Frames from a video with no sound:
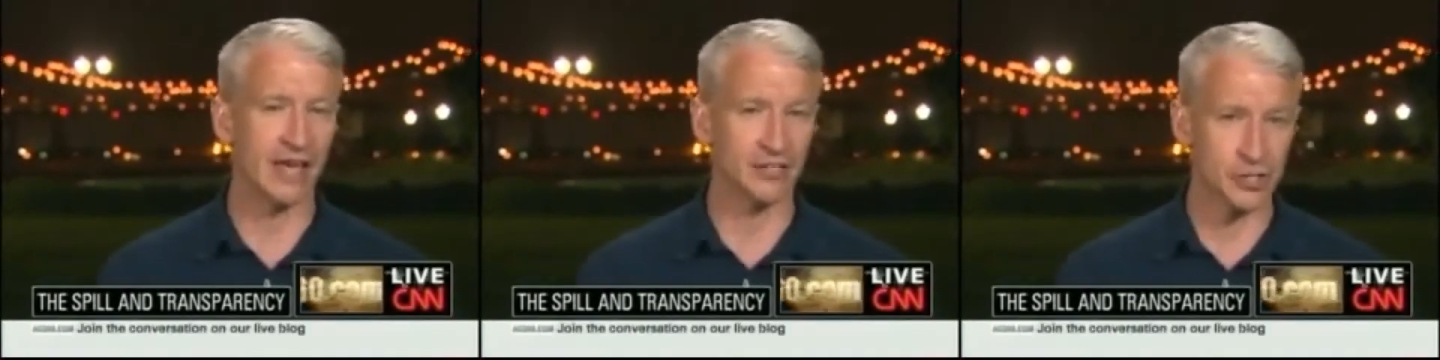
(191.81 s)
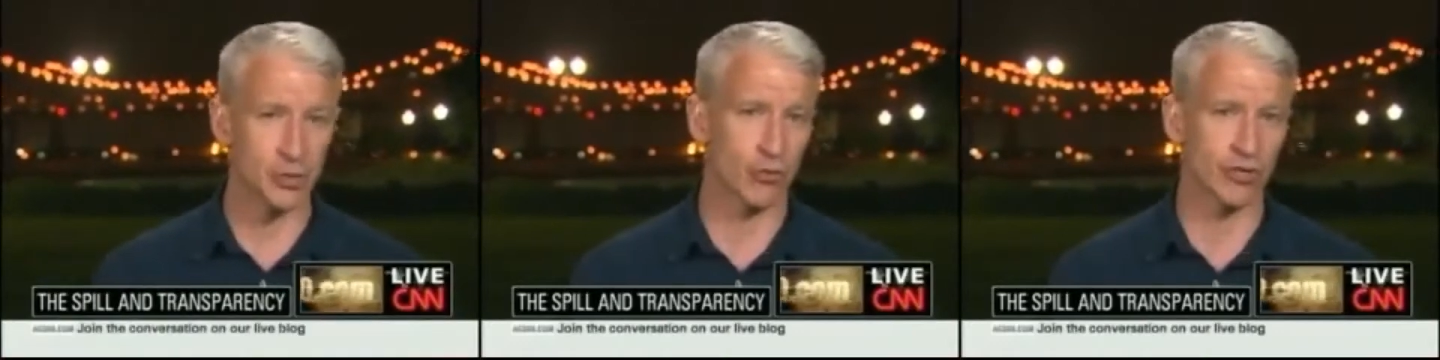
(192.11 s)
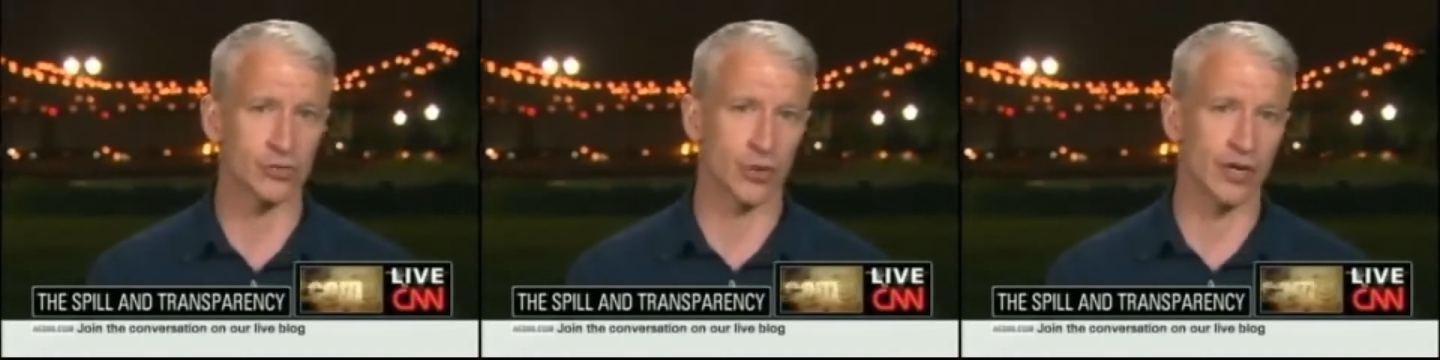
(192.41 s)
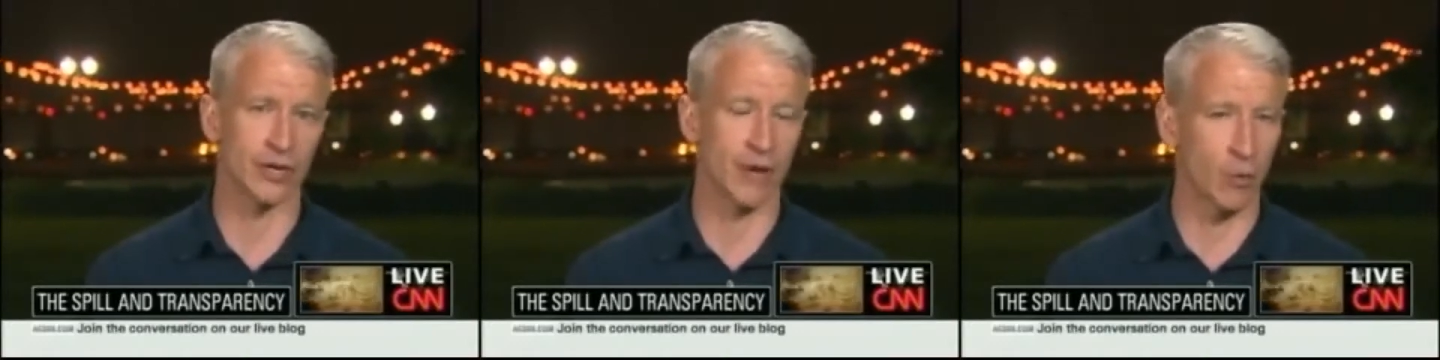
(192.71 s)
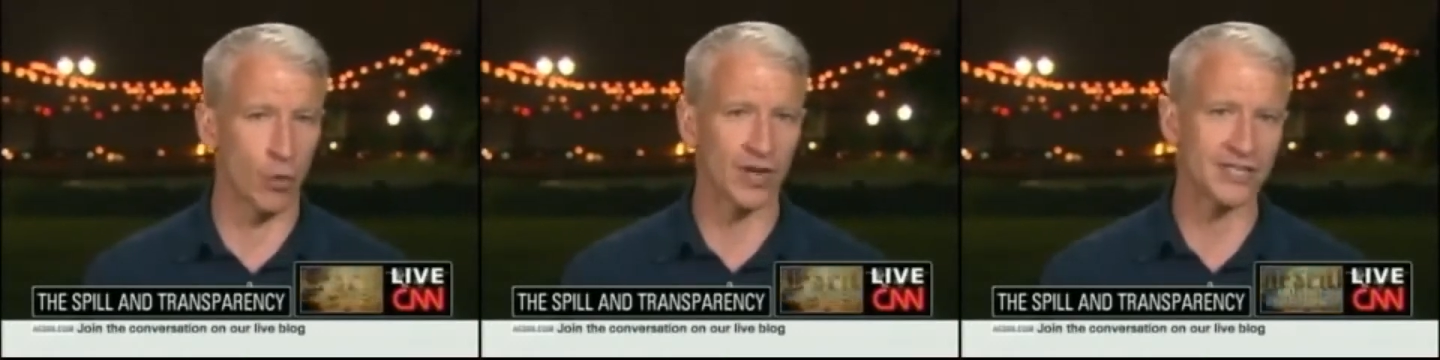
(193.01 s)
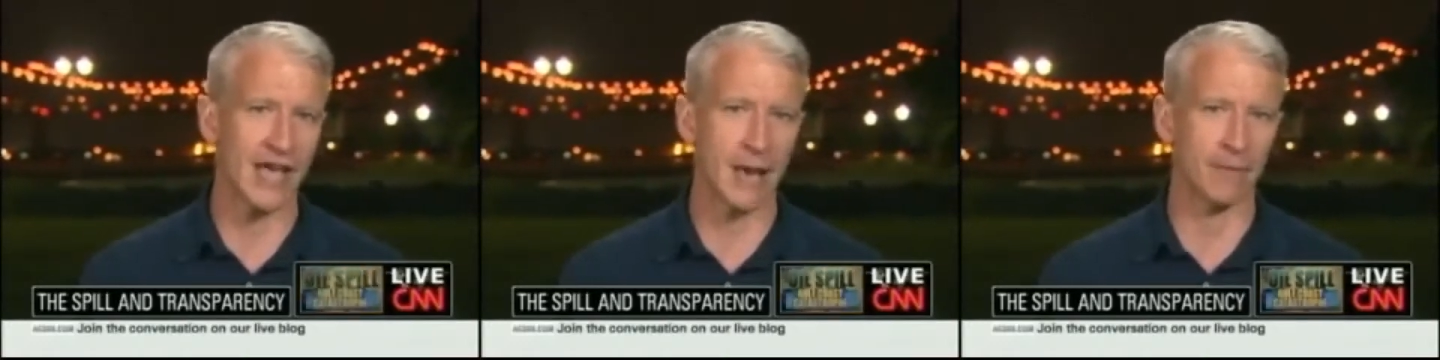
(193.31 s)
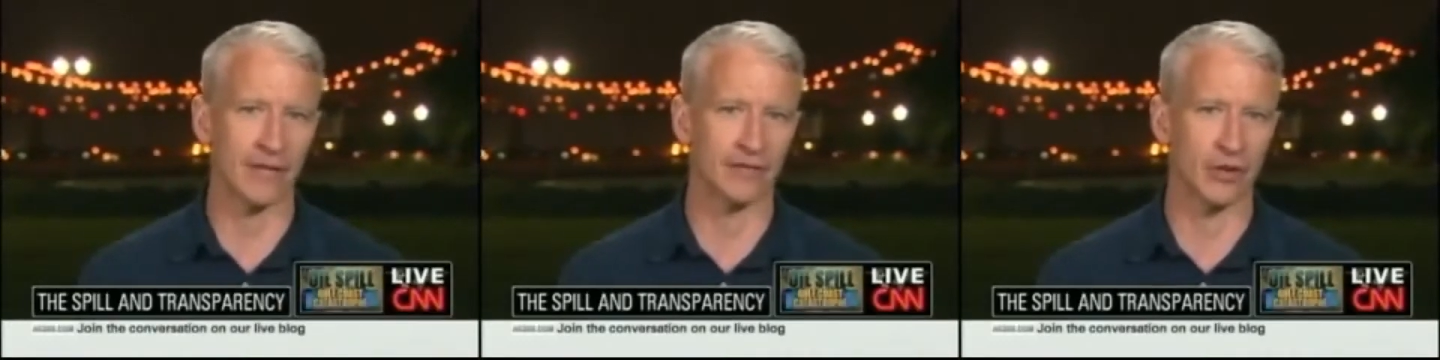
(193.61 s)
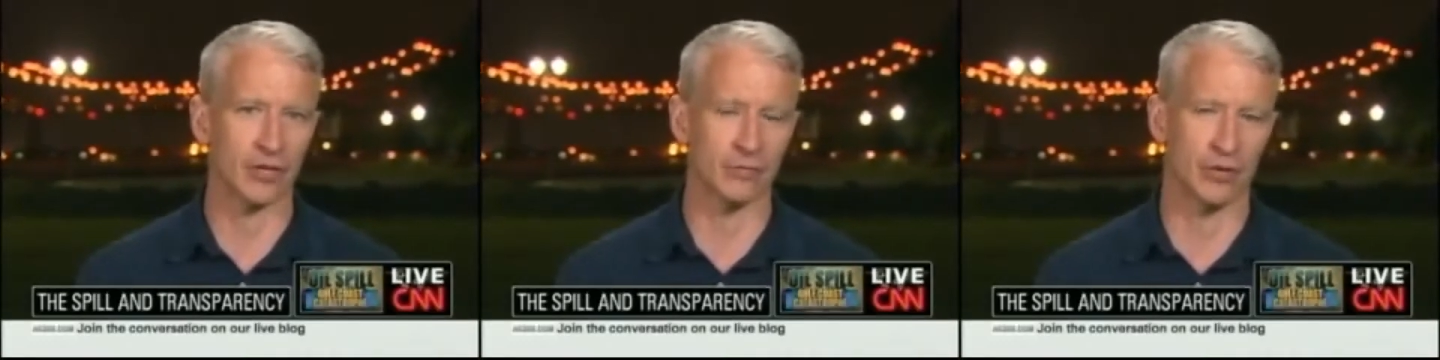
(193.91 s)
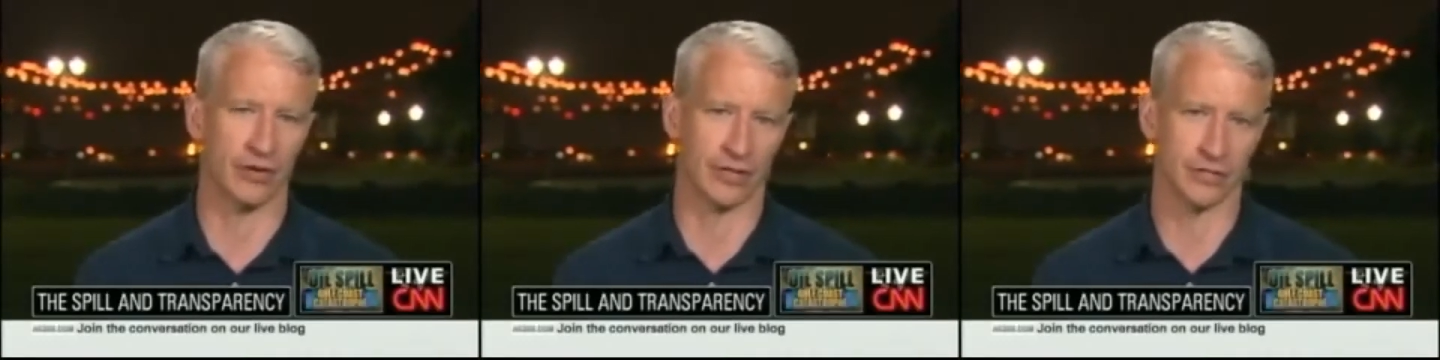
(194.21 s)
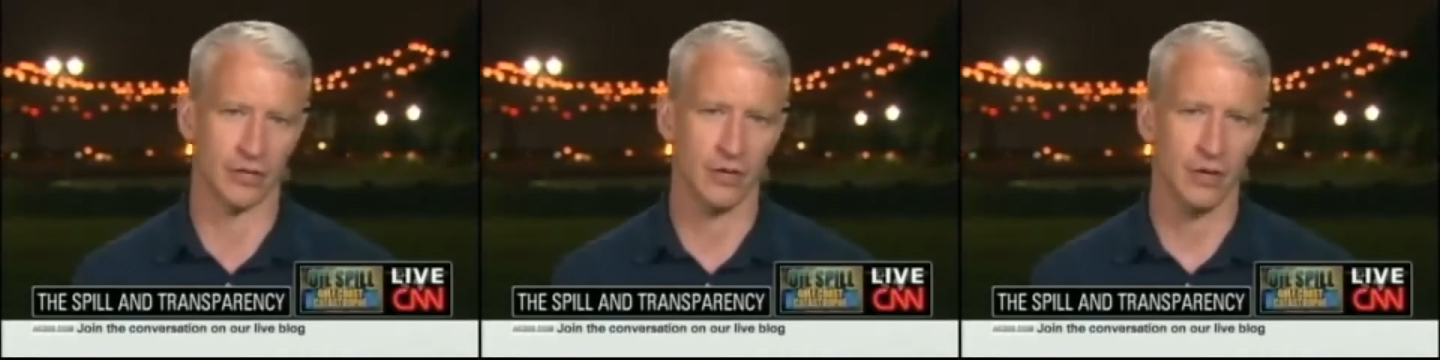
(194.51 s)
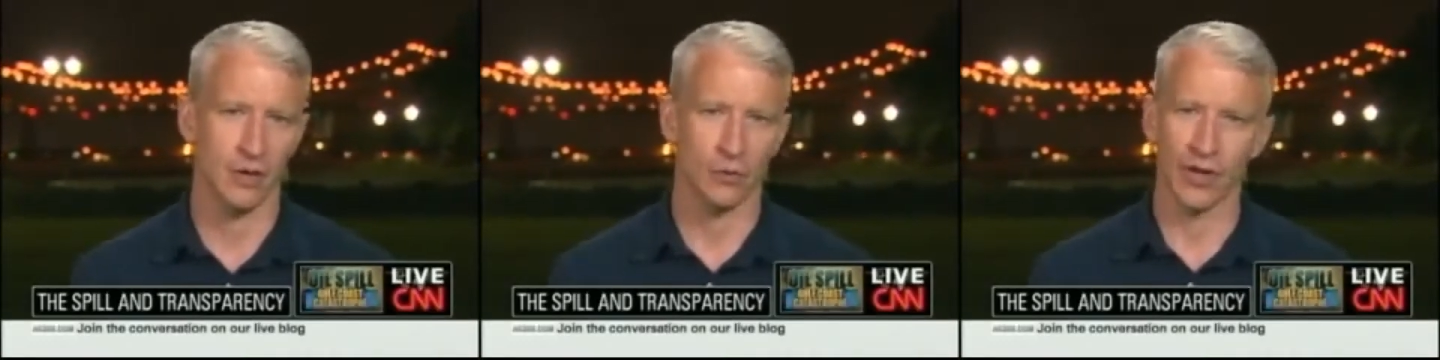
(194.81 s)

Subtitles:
and stories written about what is happening in their communities.